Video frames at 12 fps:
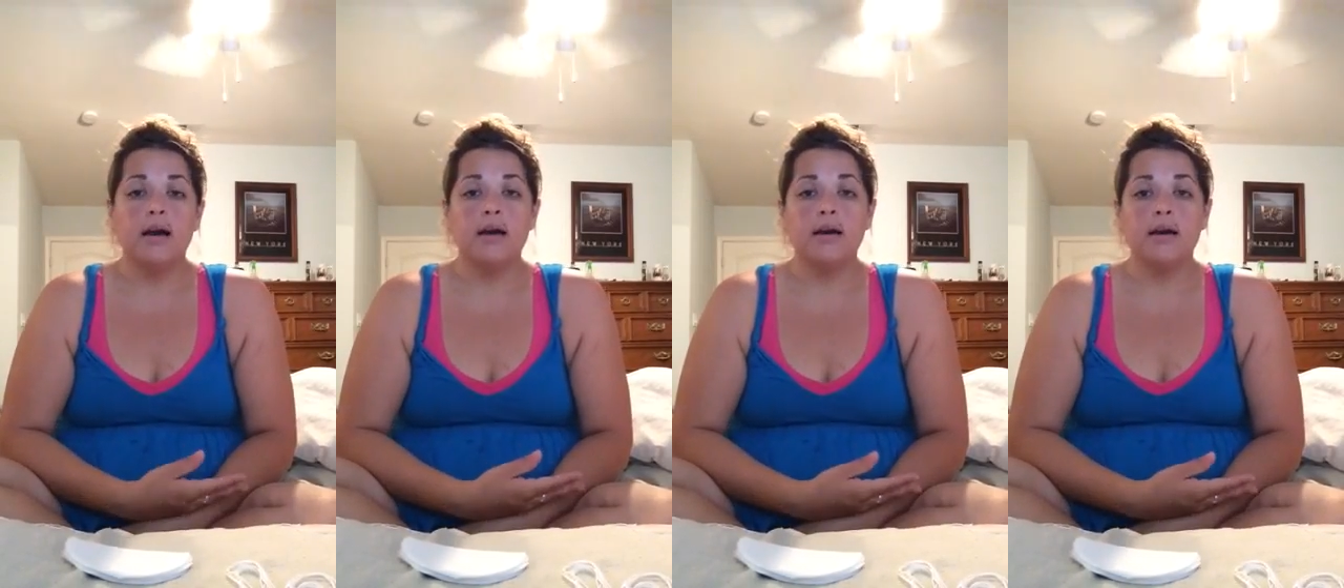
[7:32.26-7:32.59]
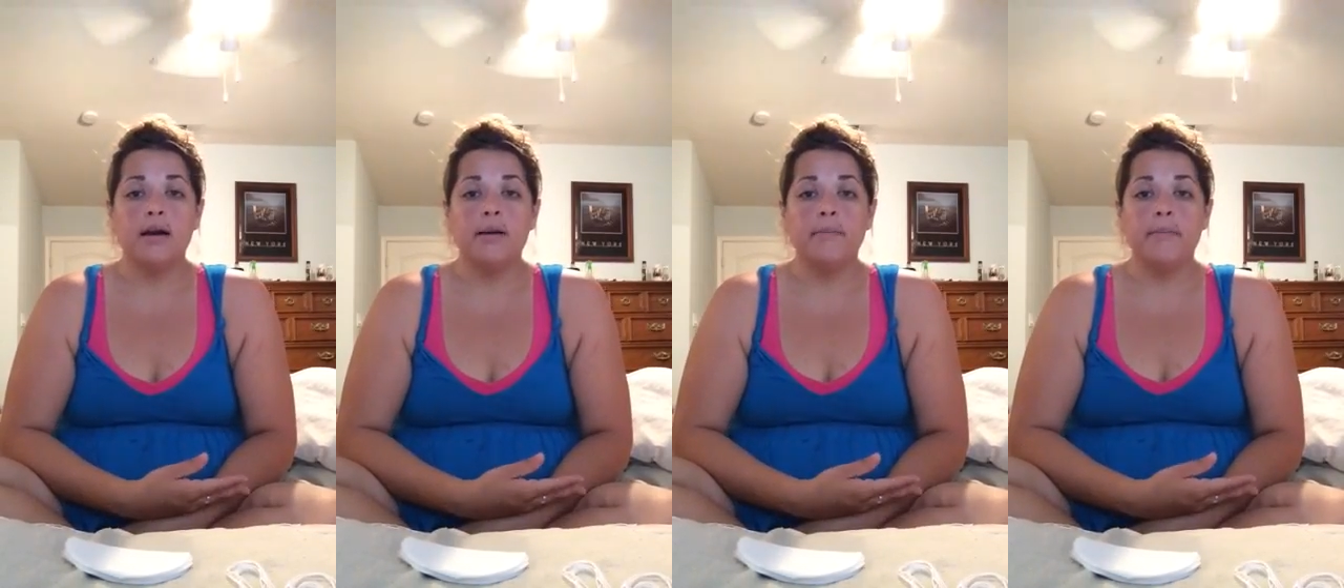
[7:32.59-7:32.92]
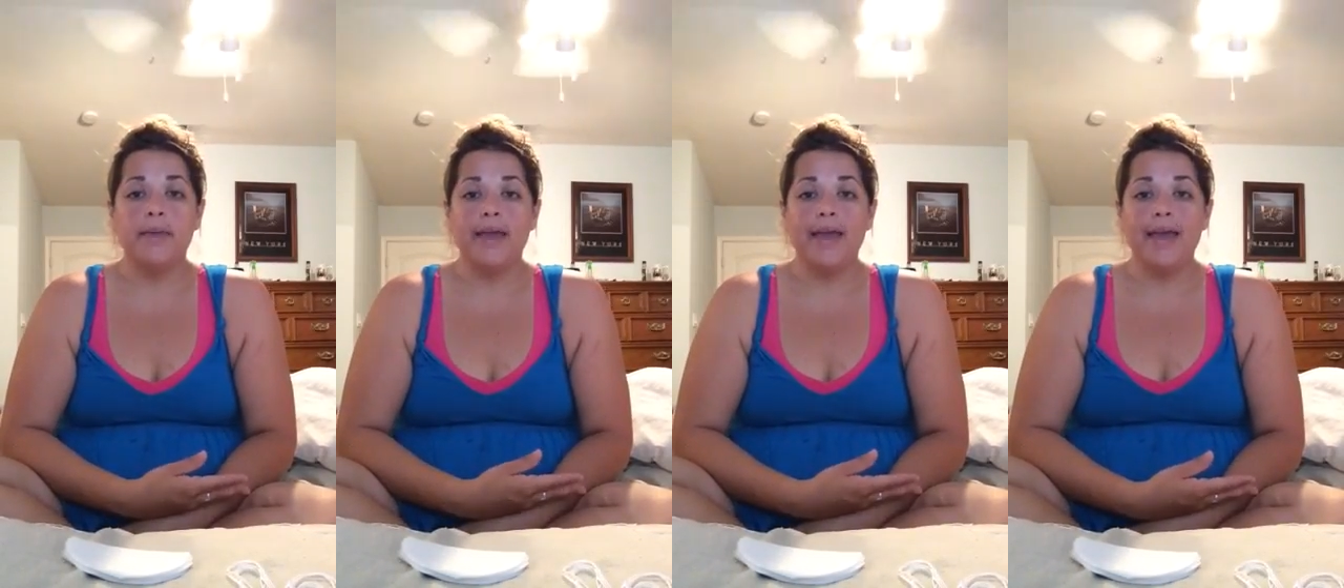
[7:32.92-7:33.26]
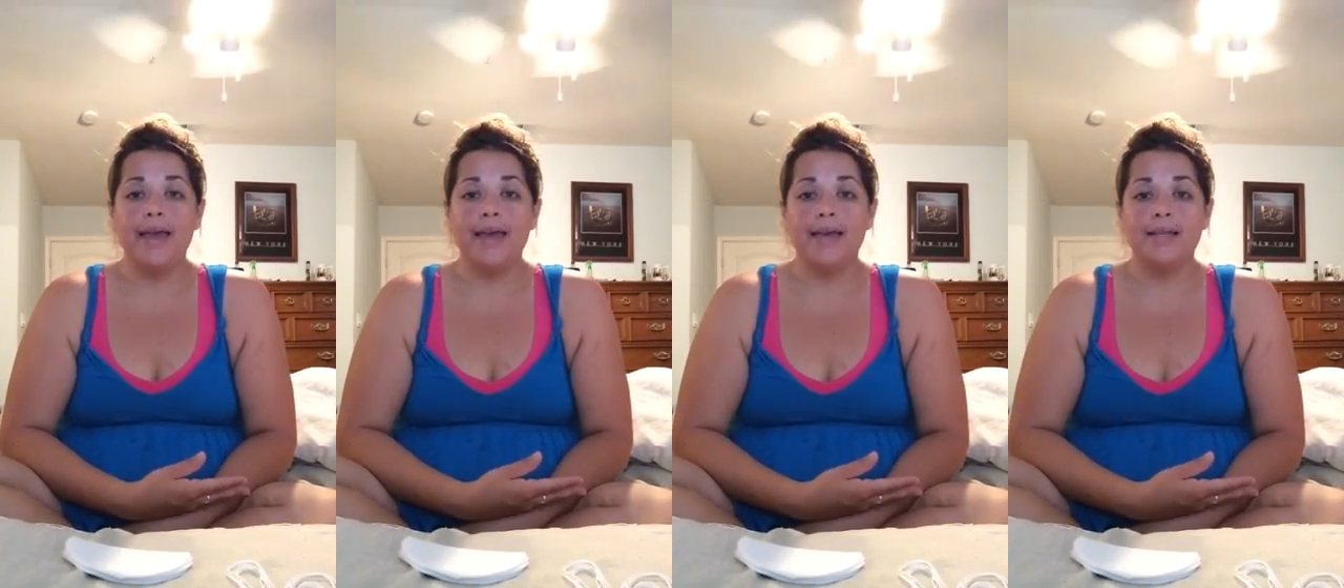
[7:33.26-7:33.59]

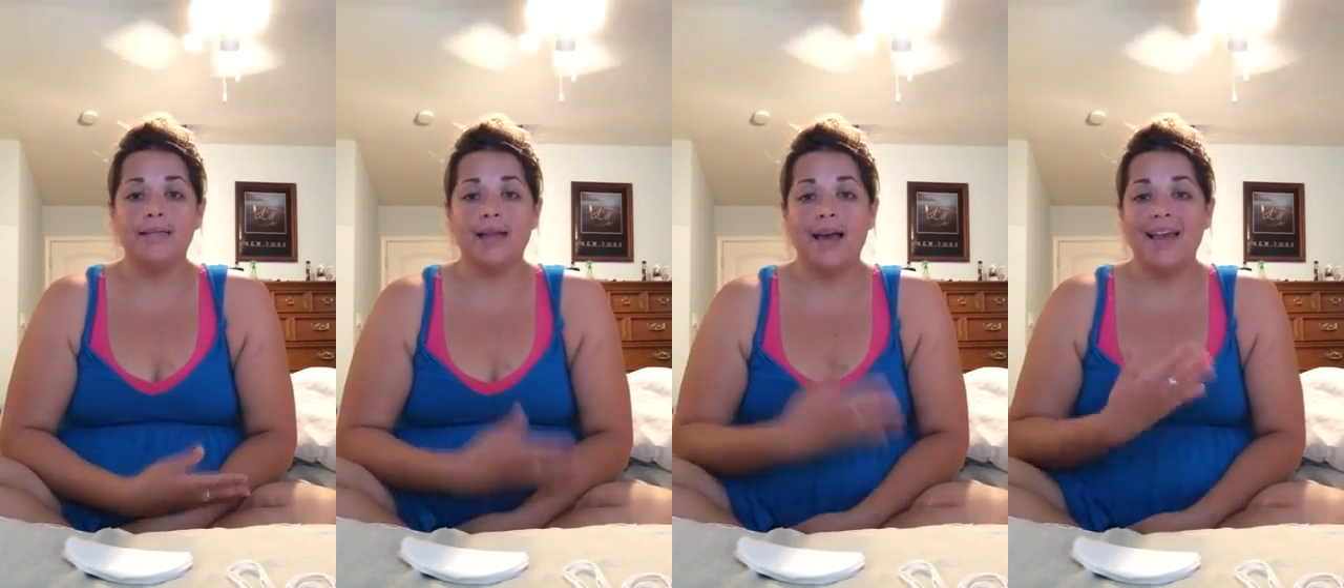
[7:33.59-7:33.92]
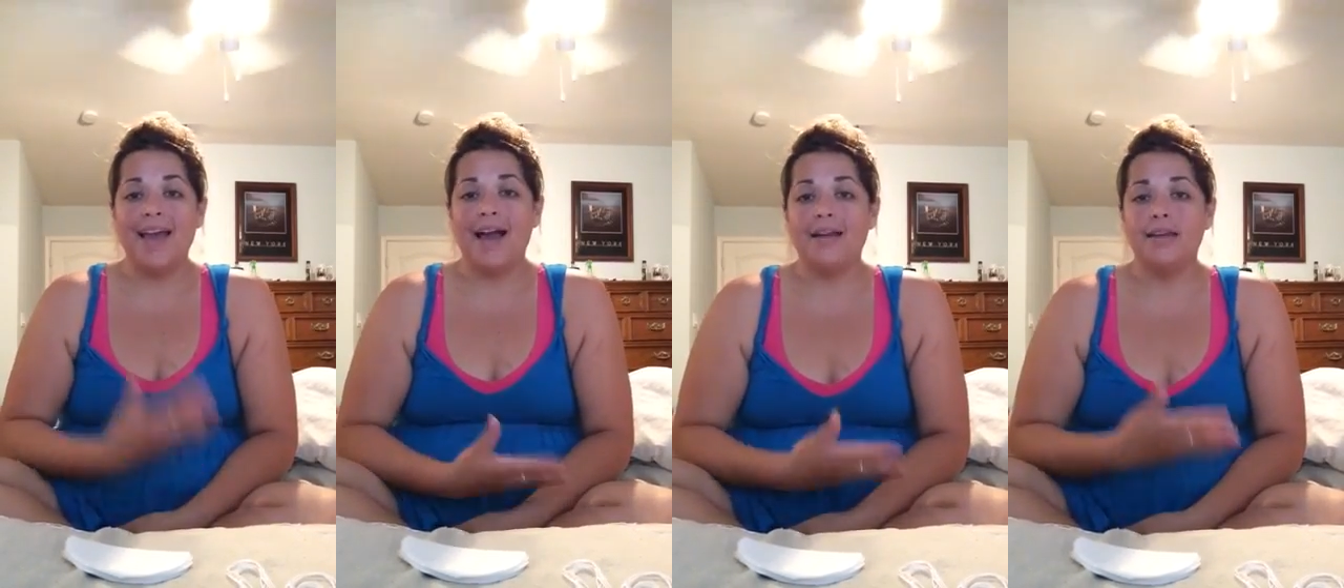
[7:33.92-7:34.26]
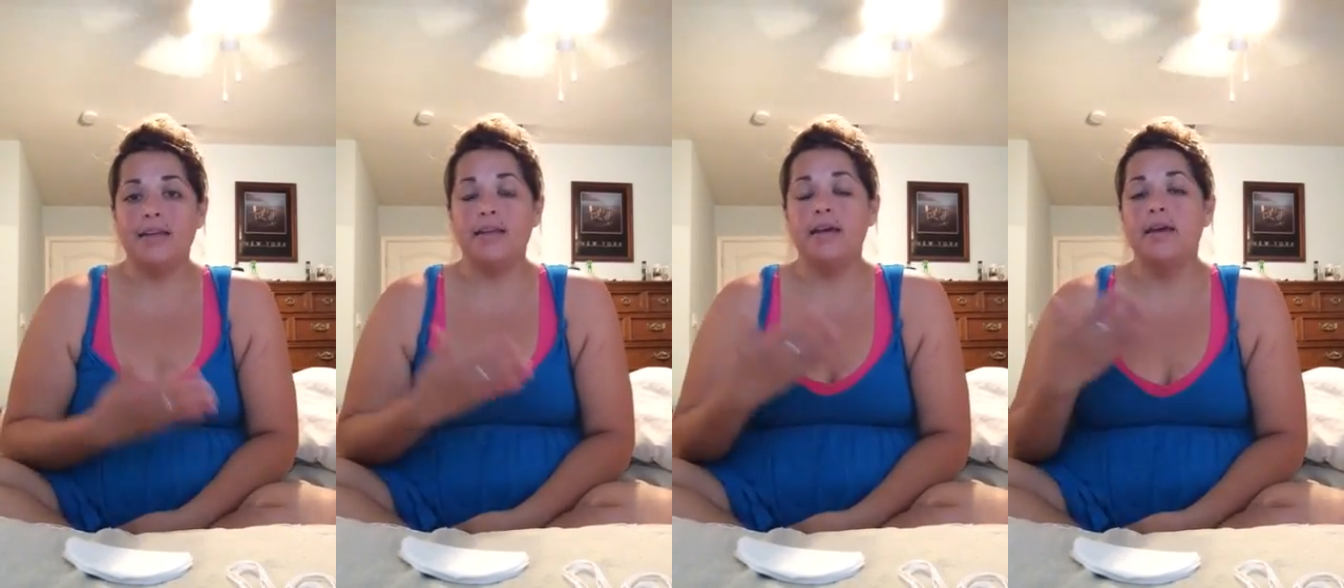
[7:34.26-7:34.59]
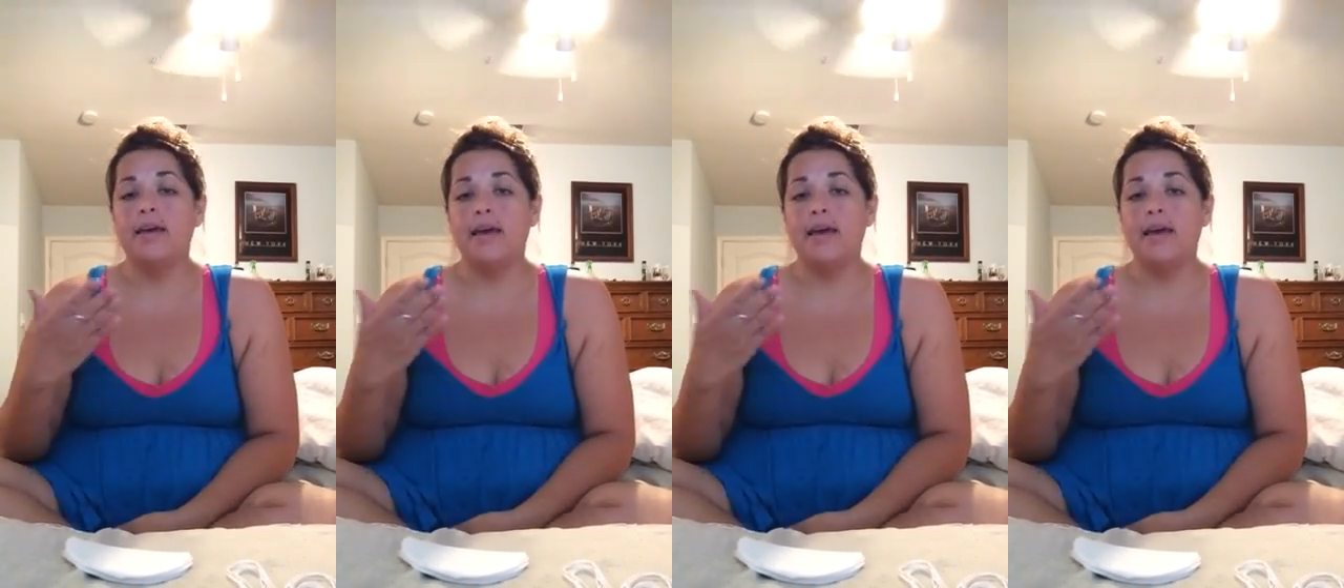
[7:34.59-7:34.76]
and I added